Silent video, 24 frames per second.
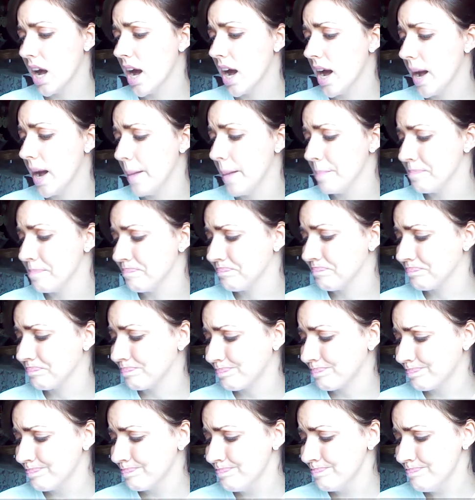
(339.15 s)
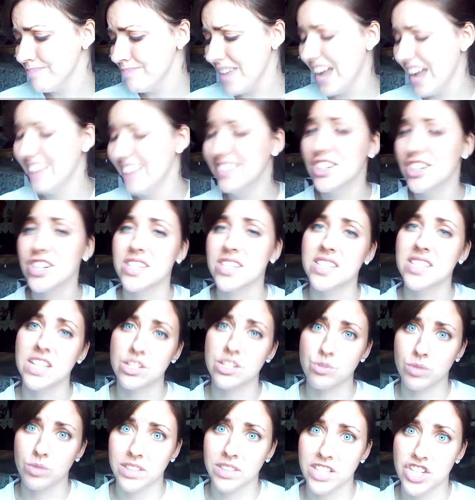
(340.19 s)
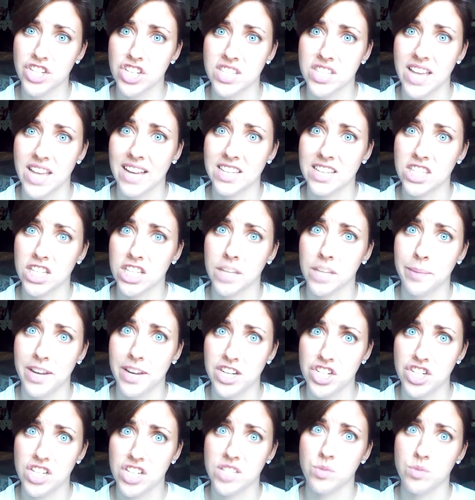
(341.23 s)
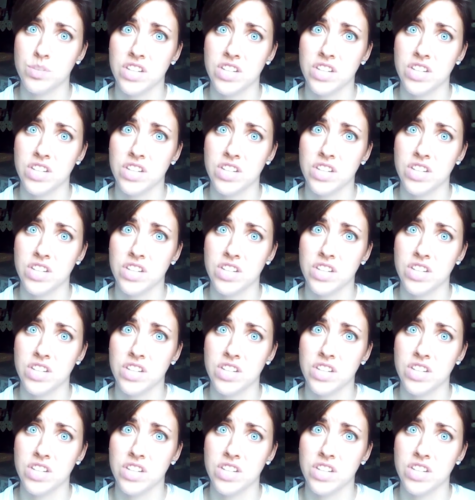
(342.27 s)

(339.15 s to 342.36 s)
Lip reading: And there's 6 religious exclamations,